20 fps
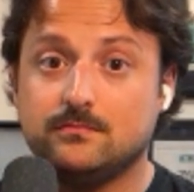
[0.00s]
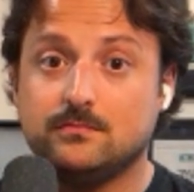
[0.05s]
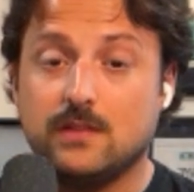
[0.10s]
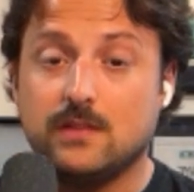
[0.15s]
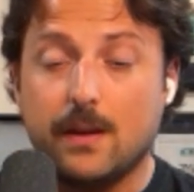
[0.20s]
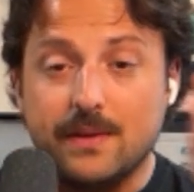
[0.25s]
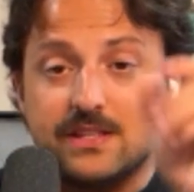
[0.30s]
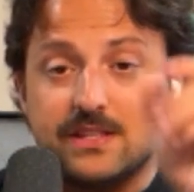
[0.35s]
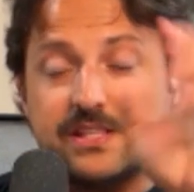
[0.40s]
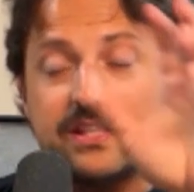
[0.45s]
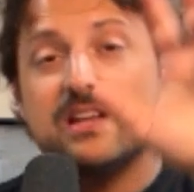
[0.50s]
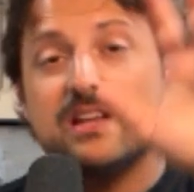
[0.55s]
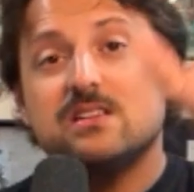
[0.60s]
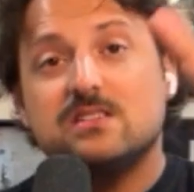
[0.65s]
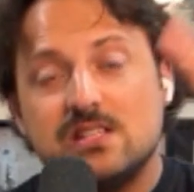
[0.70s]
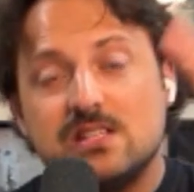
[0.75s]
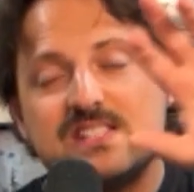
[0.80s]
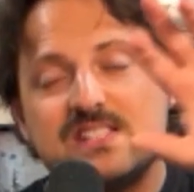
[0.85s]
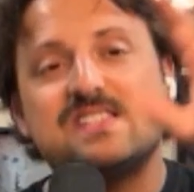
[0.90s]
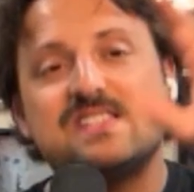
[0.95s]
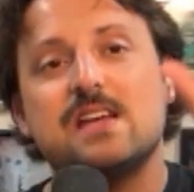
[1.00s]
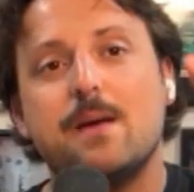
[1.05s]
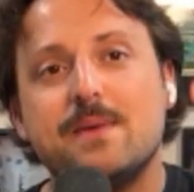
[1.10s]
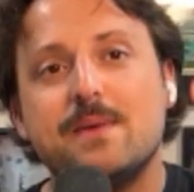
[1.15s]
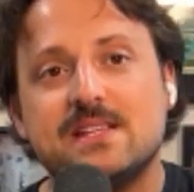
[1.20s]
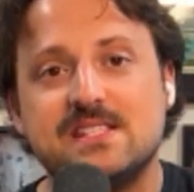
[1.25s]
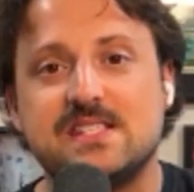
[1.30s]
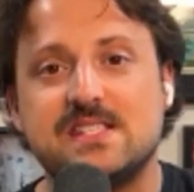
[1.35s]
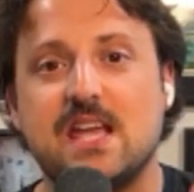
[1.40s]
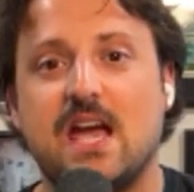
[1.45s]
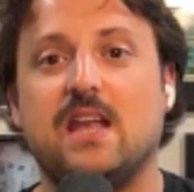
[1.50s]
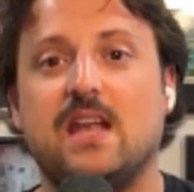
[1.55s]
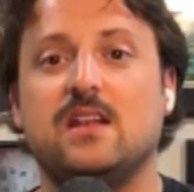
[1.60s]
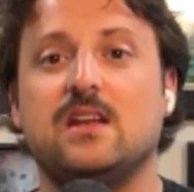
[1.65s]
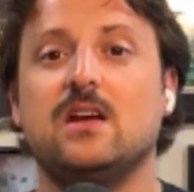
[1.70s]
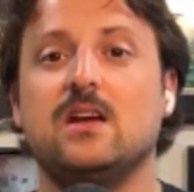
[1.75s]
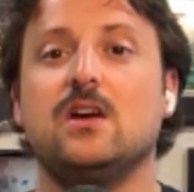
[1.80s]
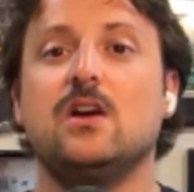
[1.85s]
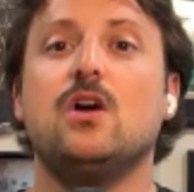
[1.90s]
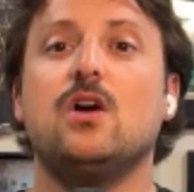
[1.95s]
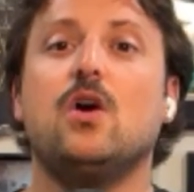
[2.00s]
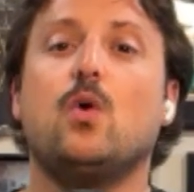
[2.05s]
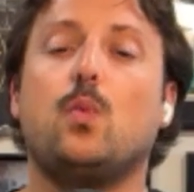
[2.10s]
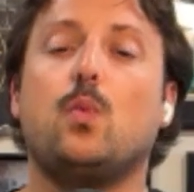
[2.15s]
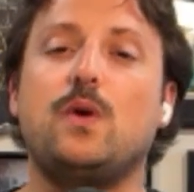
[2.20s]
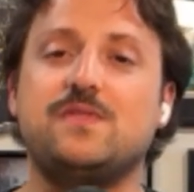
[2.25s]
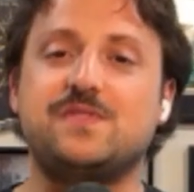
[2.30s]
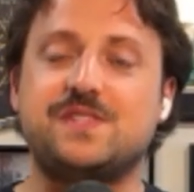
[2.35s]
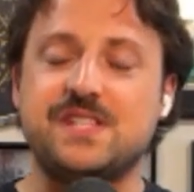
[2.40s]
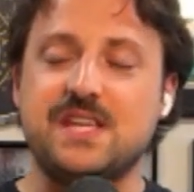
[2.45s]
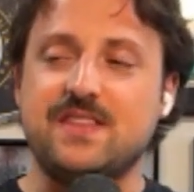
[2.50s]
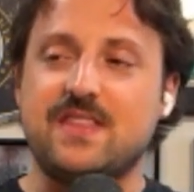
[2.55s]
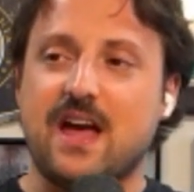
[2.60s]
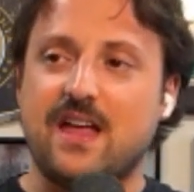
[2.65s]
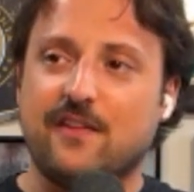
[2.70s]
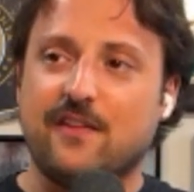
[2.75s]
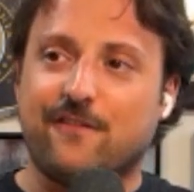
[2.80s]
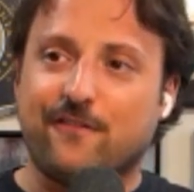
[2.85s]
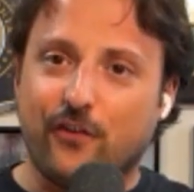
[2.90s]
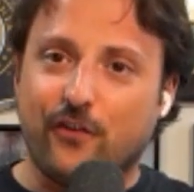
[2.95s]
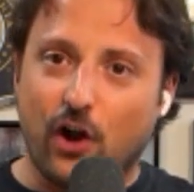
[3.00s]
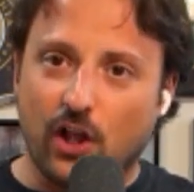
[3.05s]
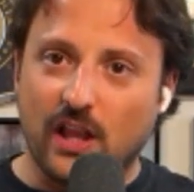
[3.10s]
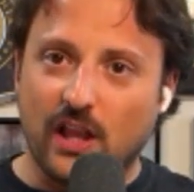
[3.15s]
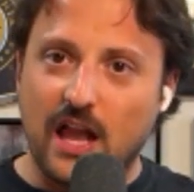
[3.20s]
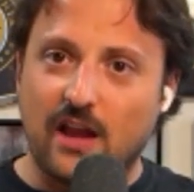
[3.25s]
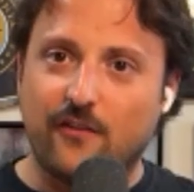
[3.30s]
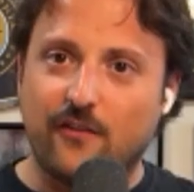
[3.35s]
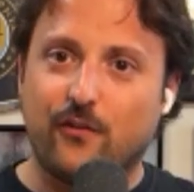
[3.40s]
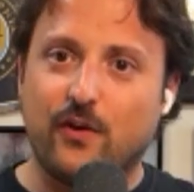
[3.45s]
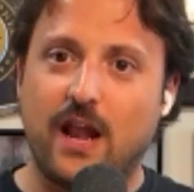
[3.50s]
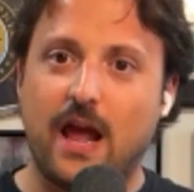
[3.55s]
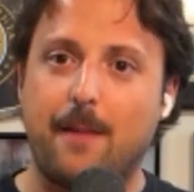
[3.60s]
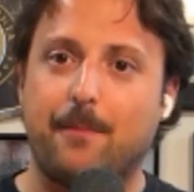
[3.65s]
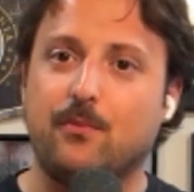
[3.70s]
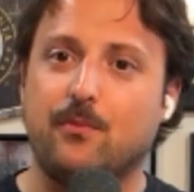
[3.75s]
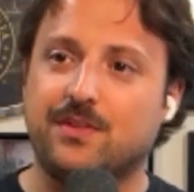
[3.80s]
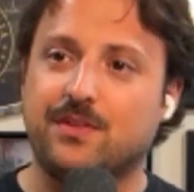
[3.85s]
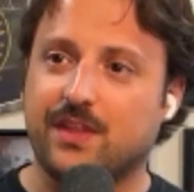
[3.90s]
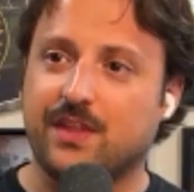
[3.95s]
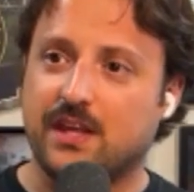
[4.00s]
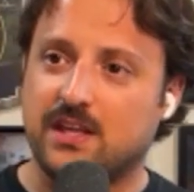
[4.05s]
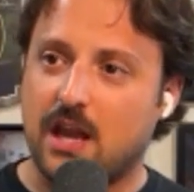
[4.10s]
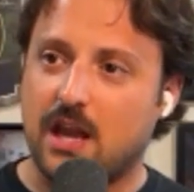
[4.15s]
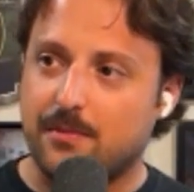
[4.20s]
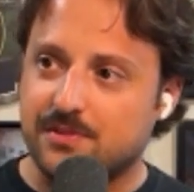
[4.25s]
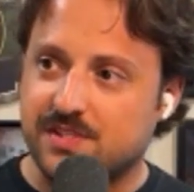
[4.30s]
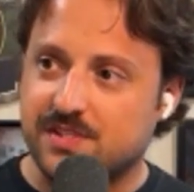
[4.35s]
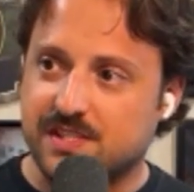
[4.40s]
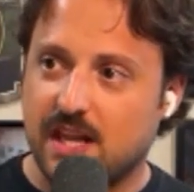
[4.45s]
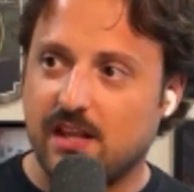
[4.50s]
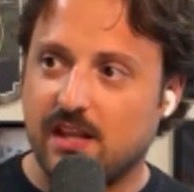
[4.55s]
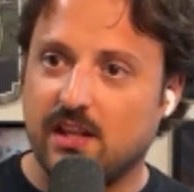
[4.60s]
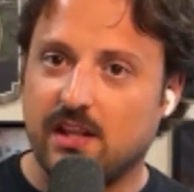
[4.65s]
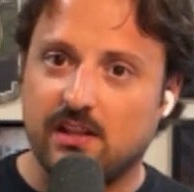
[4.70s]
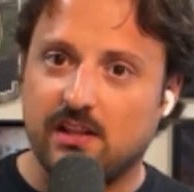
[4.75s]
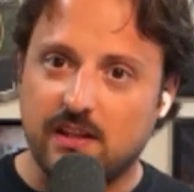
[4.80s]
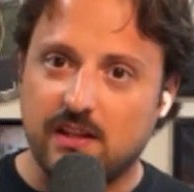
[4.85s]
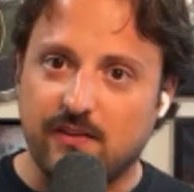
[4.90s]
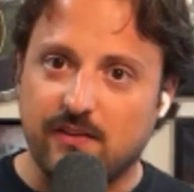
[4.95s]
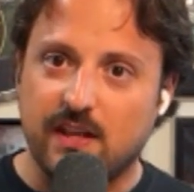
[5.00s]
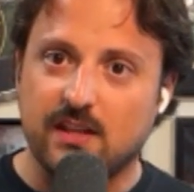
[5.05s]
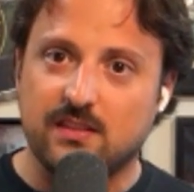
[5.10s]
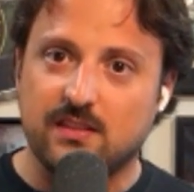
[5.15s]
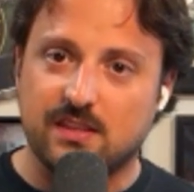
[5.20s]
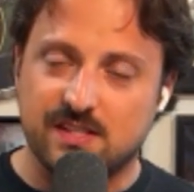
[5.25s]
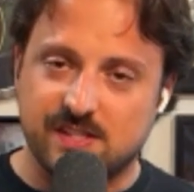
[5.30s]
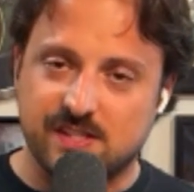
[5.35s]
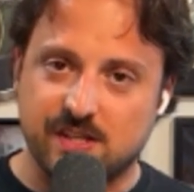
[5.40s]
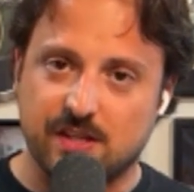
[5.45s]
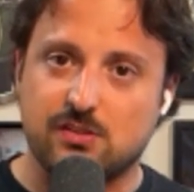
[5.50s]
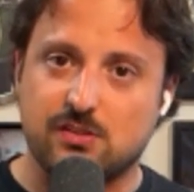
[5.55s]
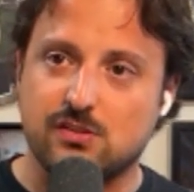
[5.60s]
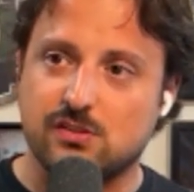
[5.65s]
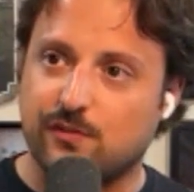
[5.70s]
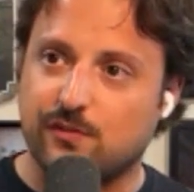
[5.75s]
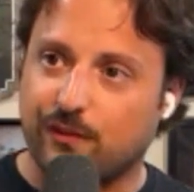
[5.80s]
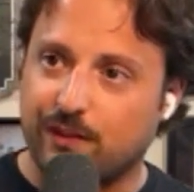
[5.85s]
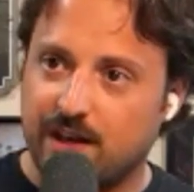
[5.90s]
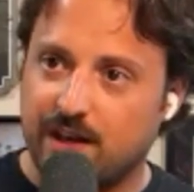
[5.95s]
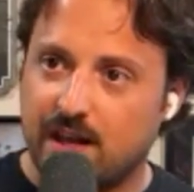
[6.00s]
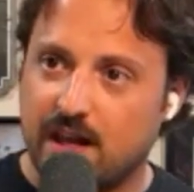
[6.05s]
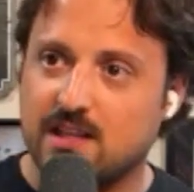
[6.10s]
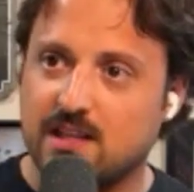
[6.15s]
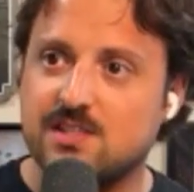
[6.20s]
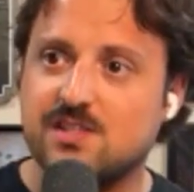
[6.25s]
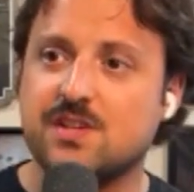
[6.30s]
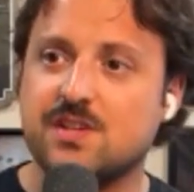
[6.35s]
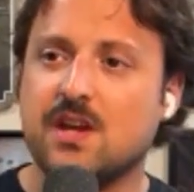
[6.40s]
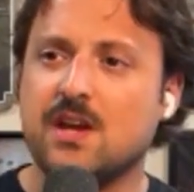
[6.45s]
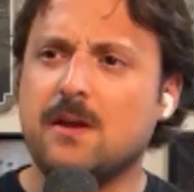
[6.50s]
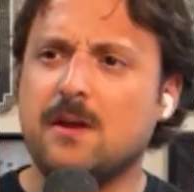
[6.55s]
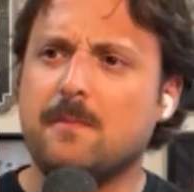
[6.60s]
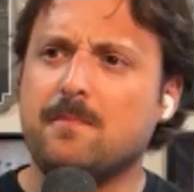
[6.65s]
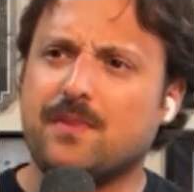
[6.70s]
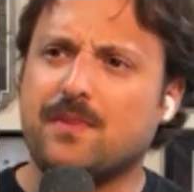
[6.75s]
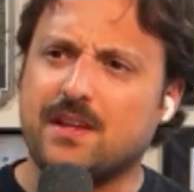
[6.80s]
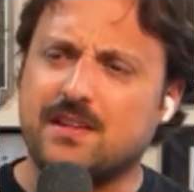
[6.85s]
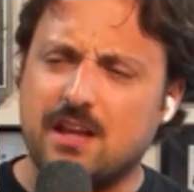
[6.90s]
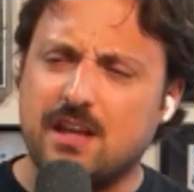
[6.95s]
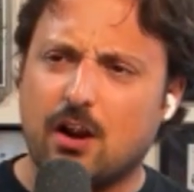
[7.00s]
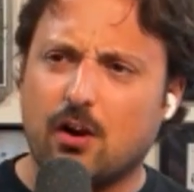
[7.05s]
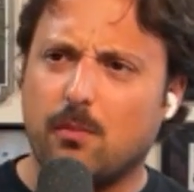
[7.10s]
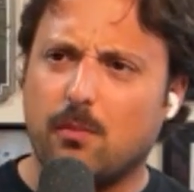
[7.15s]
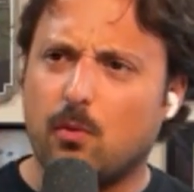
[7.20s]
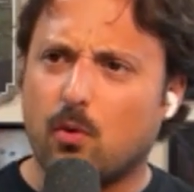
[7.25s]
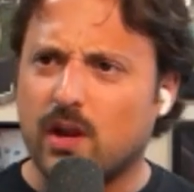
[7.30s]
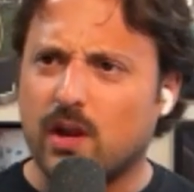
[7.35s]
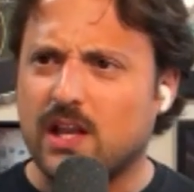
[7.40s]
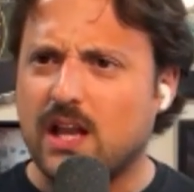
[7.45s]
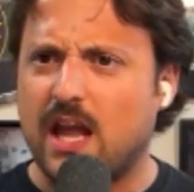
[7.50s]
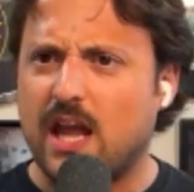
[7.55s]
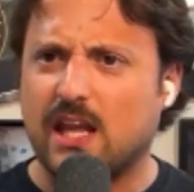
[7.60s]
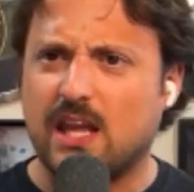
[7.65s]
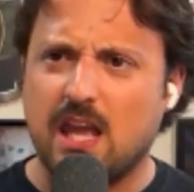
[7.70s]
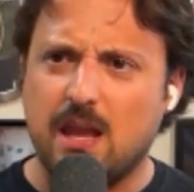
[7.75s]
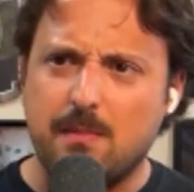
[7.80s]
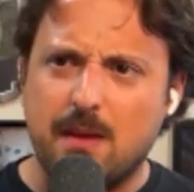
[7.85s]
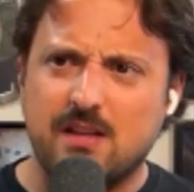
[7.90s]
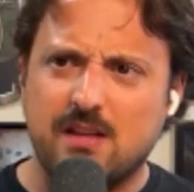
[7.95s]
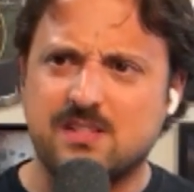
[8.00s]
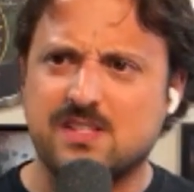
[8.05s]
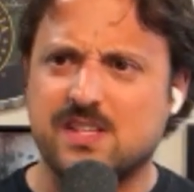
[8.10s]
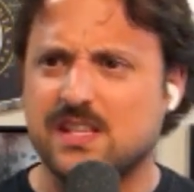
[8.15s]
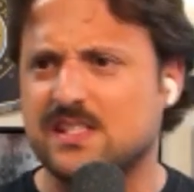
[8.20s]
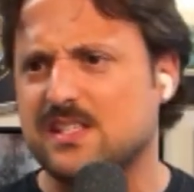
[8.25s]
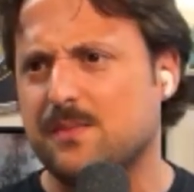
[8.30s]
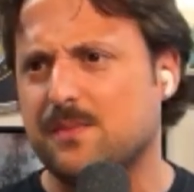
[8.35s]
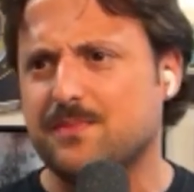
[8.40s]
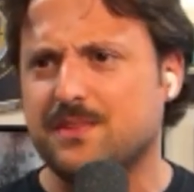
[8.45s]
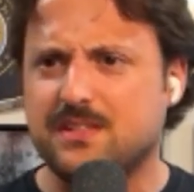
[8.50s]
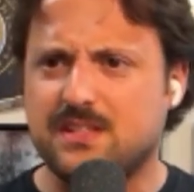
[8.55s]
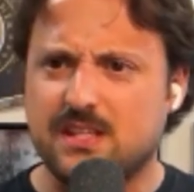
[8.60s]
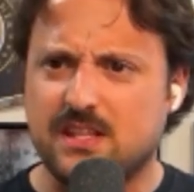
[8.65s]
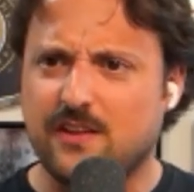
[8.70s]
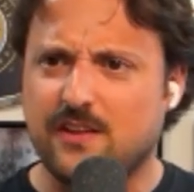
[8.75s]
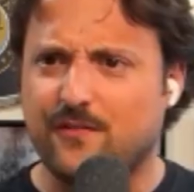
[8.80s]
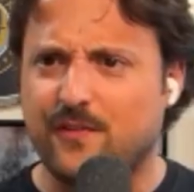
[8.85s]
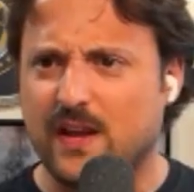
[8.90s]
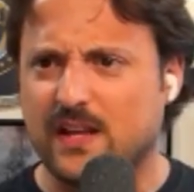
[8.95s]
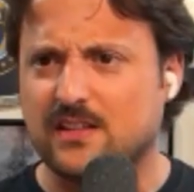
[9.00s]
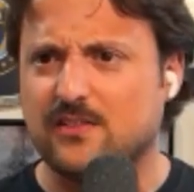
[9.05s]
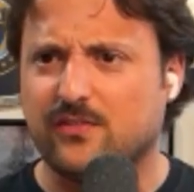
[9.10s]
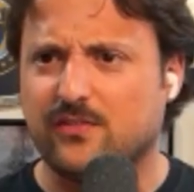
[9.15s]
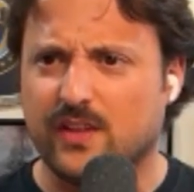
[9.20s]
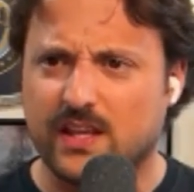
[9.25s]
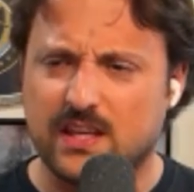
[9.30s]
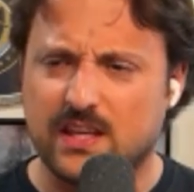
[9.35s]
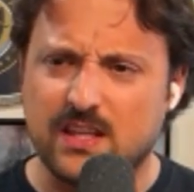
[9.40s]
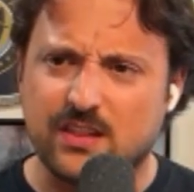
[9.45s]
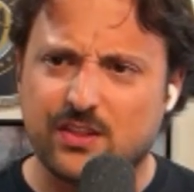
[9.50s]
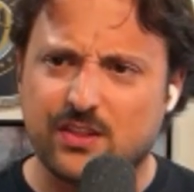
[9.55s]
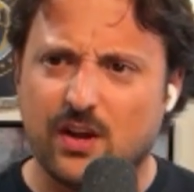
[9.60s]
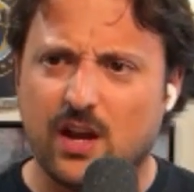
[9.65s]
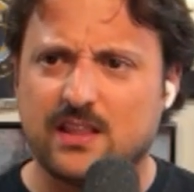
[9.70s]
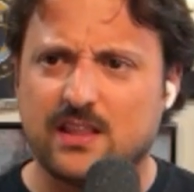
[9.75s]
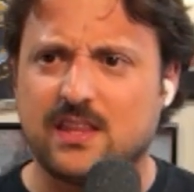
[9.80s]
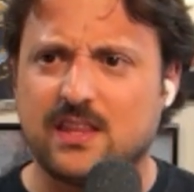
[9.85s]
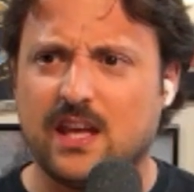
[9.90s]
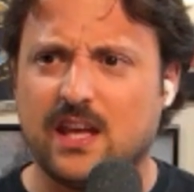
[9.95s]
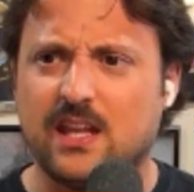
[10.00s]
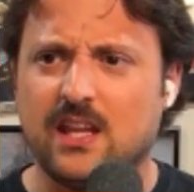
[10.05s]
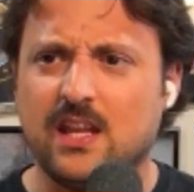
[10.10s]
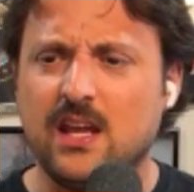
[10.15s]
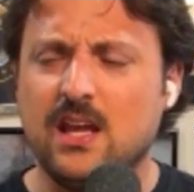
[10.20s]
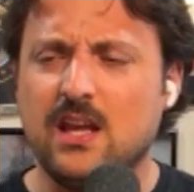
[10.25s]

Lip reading: I mean, to some extent, we've seen that in the fallout of what happened with like Yabusele leaving the Sixers for the Knicks. Like Daryl Morey kind of came out and said something to the effect of like he thought that